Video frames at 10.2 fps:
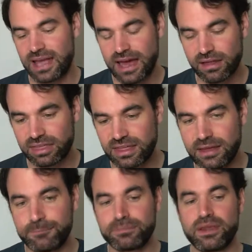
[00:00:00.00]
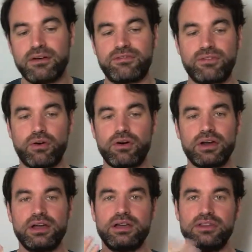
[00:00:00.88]
healthy for
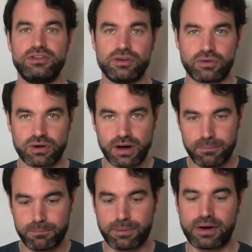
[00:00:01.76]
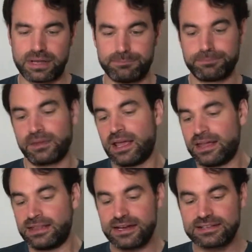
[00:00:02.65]
your body.
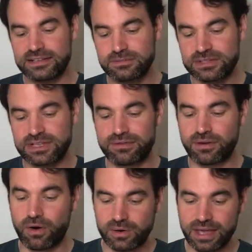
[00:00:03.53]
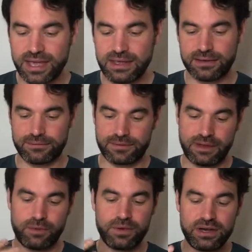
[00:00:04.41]
Then I said to myself, okay,
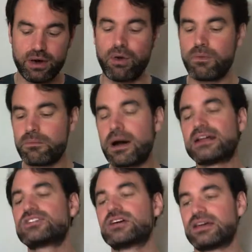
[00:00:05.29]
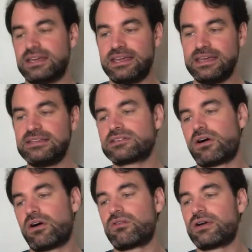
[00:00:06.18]
we know matcha is
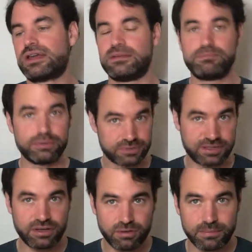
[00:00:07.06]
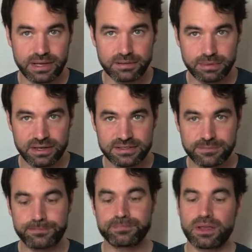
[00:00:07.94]
already boosting your
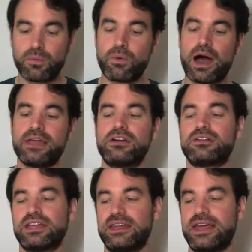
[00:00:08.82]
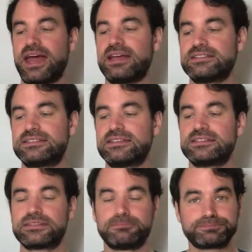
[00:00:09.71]
metabolism. Why not enhance this